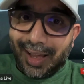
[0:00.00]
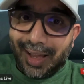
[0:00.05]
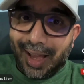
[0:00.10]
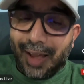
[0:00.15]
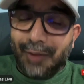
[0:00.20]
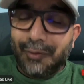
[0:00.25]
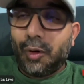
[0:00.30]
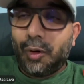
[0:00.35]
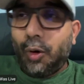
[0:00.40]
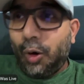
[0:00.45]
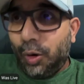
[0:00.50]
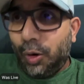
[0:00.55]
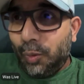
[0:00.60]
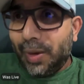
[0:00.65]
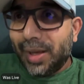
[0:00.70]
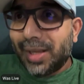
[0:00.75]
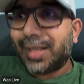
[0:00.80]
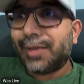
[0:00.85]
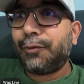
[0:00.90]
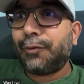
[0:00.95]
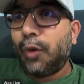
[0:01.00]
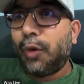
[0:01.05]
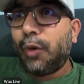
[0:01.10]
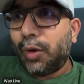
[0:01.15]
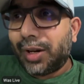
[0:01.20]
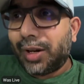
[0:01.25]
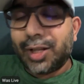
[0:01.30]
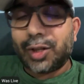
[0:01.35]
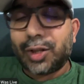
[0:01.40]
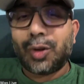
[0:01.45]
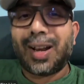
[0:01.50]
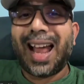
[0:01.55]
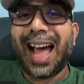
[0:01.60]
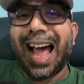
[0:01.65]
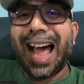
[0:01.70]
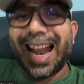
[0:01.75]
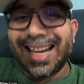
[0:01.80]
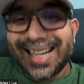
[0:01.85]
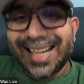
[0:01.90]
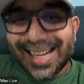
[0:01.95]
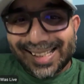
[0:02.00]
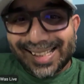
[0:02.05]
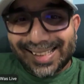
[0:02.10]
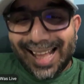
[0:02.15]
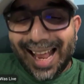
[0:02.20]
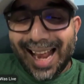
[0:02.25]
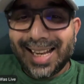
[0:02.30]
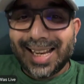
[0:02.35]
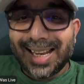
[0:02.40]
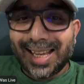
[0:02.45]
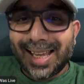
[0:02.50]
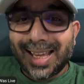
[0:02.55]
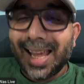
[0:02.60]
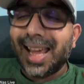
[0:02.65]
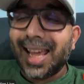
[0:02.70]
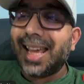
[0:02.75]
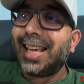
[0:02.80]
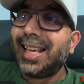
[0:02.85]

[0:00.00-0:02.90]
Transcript: have always focused on understanding